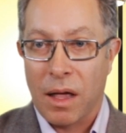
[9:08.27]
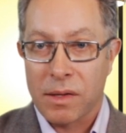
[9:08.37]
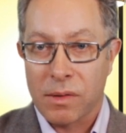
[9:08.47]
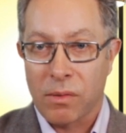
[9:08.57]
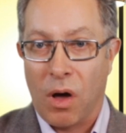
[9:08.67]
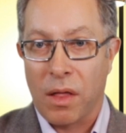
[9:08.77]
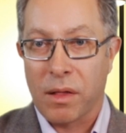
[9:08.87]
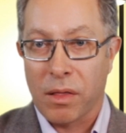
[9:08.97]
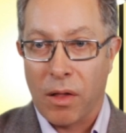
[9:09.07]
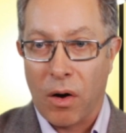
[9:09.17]
So not
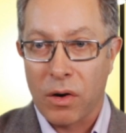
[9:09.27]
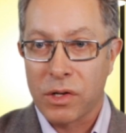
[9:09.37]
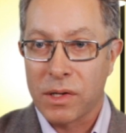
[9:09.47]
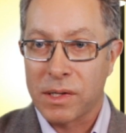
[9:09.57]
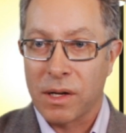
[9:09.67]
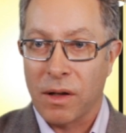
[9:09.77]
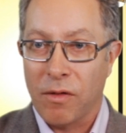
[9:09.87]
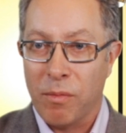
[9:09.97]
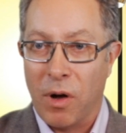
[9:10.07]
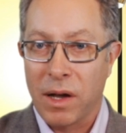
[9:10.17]
the largest
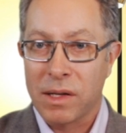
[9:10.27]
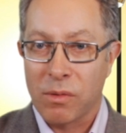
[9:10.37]
of mines.